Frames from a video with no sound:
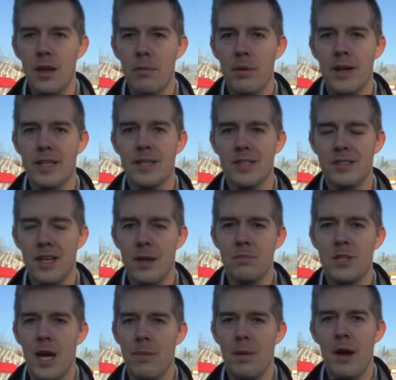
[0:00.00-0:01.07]
but at the same
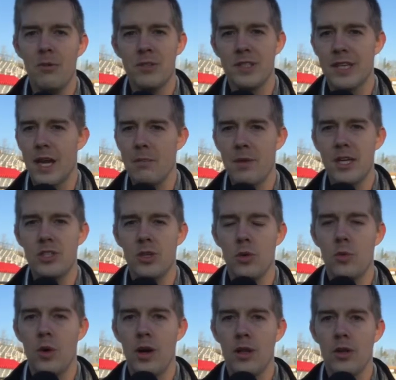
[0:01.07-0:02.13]
time, that was a game they should
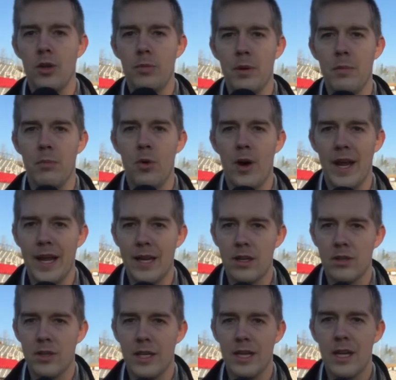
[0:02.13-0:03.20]
have won a little bit more
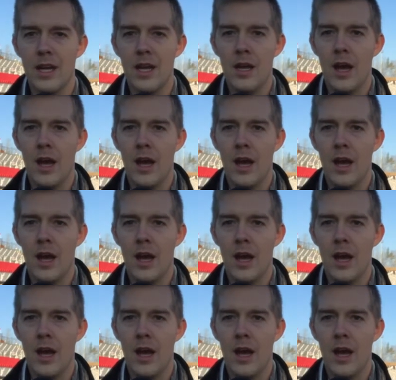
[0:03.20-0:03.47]
handily,